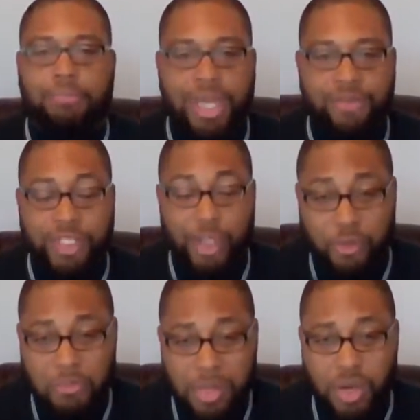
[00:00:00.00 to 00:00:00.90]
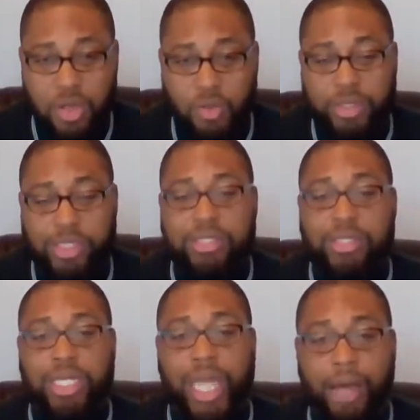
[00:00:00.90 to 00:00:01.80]
Many of us are familiar with this
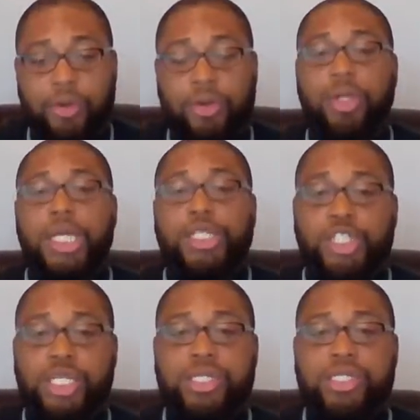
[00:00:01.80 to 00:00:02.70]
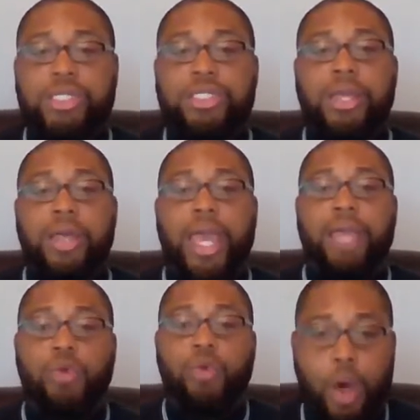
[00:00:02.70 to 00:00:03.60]
encounter, Jesus
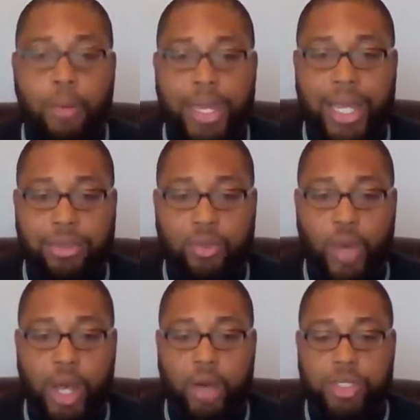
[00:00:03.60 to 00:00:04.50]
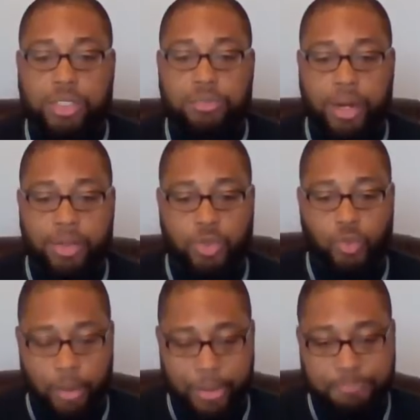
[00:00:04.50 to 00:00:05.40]
and the woman at the well, the Samaritan
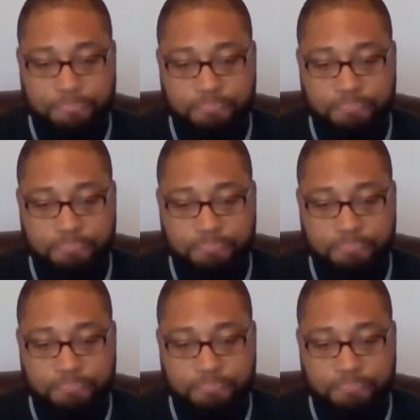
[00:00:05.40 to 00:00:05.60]
woman.